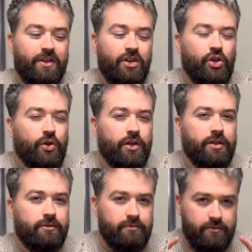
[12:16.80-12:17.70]
you
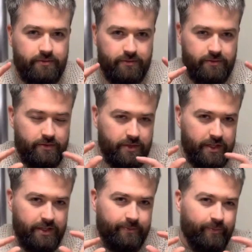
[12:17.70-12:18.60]
can
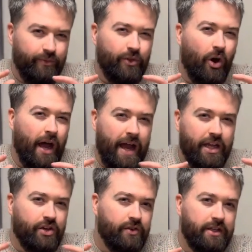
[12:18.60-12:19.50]
not
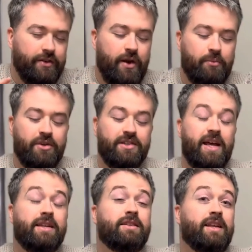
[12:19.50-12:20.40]
accurately
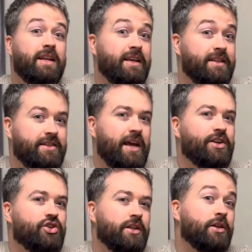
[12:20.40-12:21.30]
represent that it is
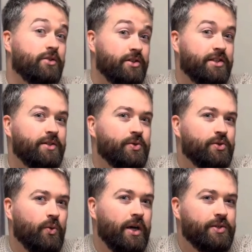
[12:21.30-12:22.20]
actually still
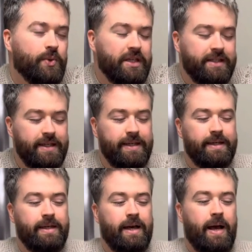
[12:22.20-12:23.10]
quite sweet.
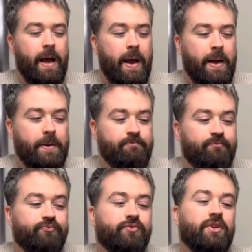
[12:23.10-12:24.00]
I
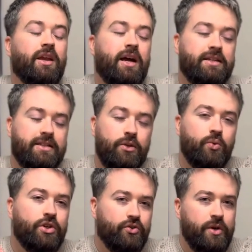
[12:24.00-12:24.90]
still
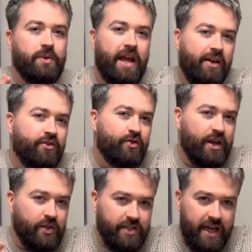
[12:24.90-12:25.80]
would agree with everything
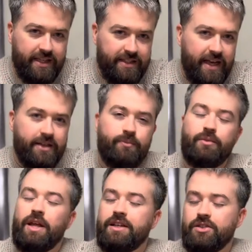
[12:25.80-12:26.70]
else that I said, but
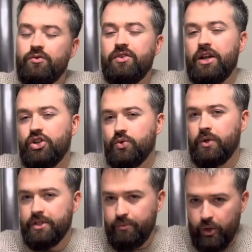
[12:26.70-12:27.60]
that's something I just
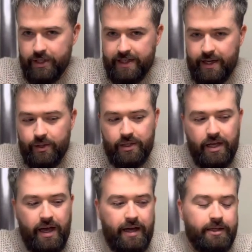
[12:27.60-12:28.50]
want to point out.
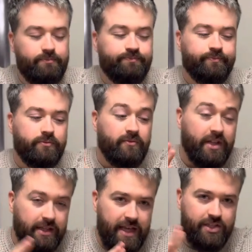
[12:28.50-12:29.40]

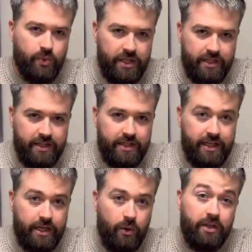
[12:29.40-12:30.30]
Less sweet than the
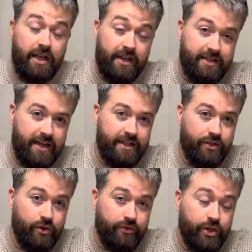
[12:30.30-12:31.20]
Anoa, like I said in the
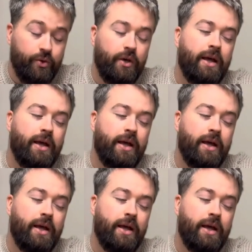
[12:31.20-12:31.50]
review,